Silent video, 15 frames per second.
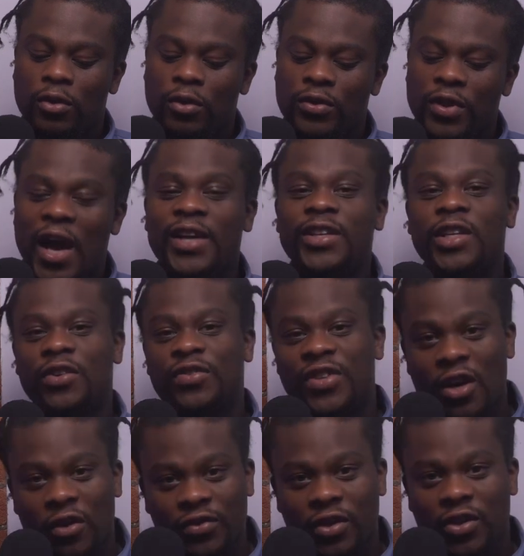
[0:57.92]
the idea of
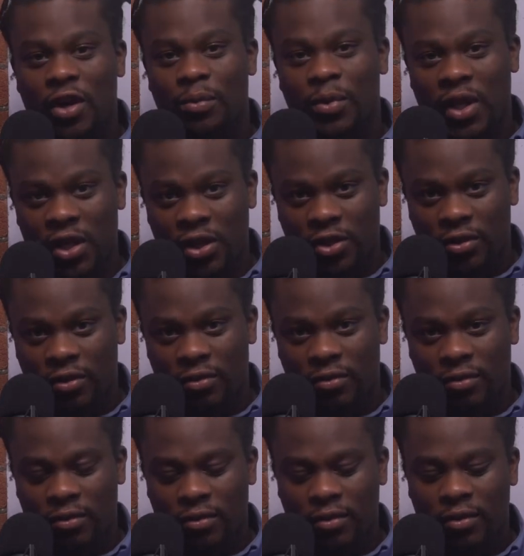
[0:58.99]
self-determination
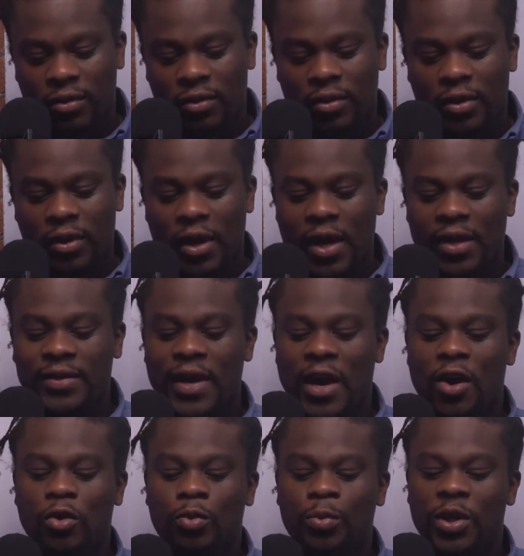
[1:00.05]
and
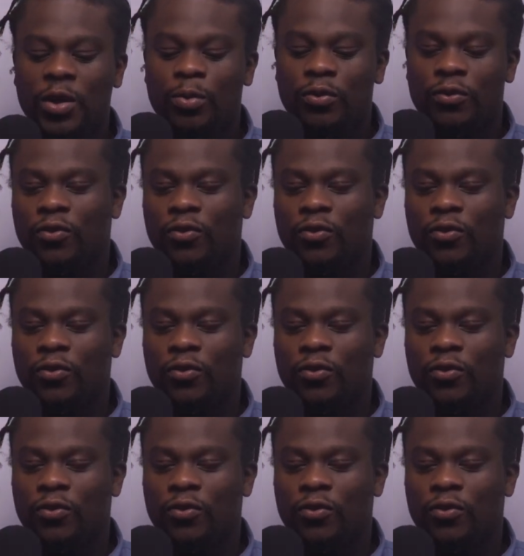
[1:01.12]
how people